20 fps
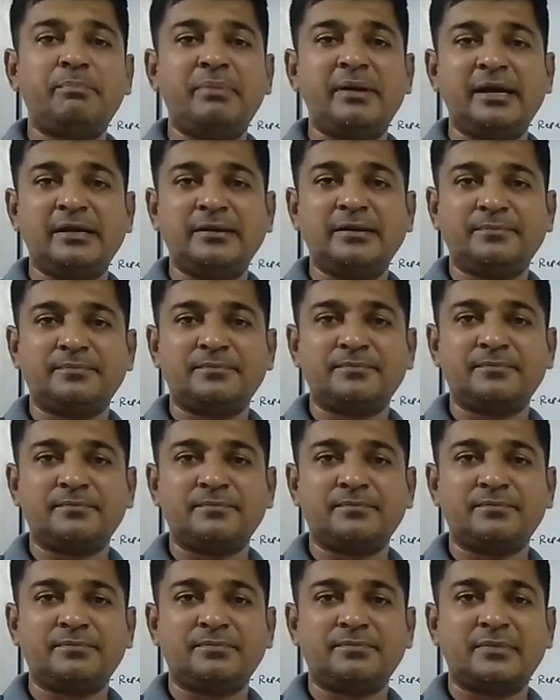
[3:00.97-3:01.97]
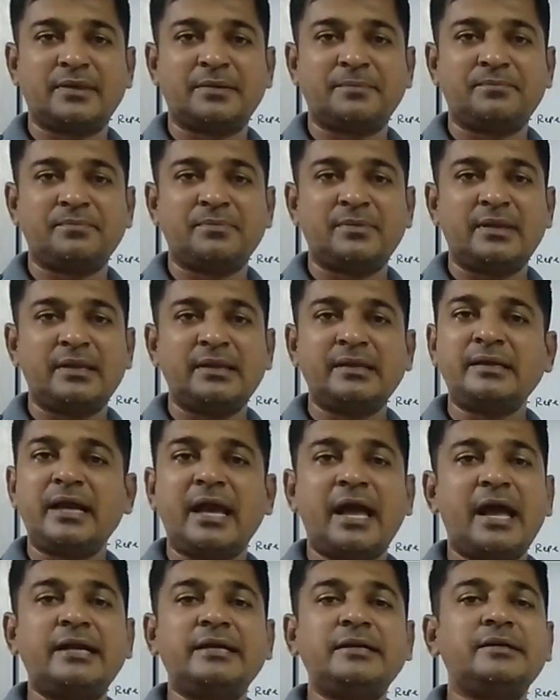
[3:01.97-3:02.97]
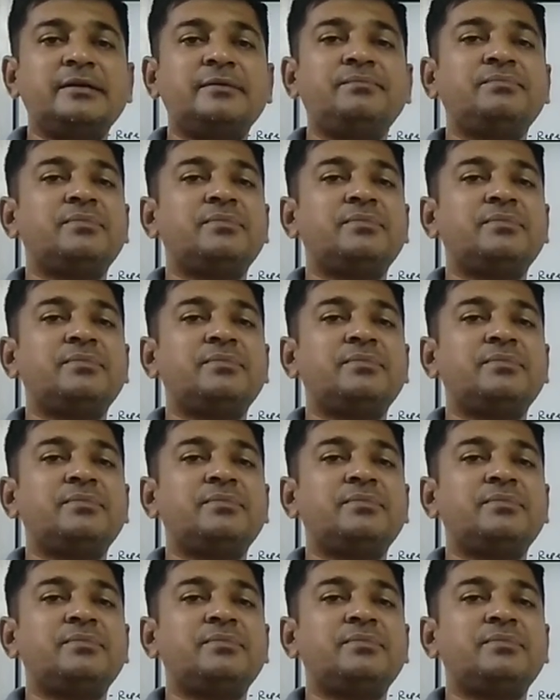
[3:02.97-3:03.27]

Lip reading: bell and